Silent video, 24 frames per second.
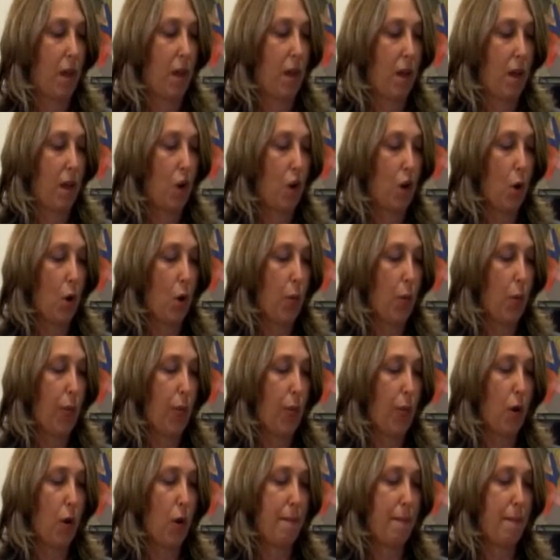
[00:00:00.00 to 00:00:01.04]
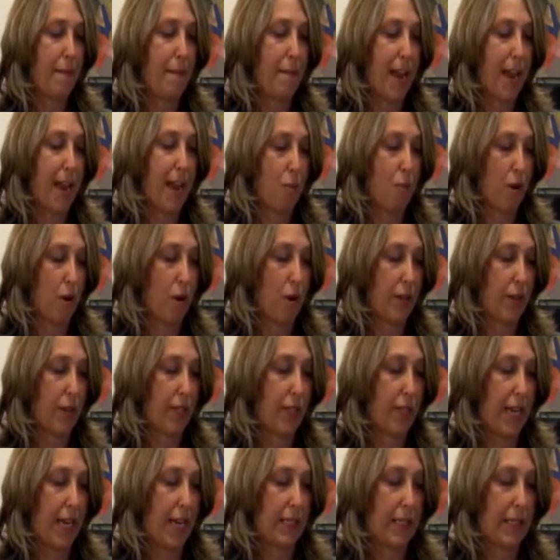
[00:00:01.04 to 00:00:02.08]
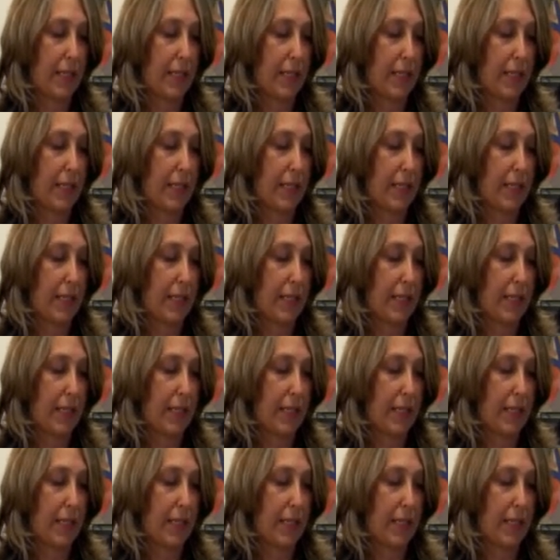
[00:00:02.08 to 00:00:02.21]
go through, it may make more sense.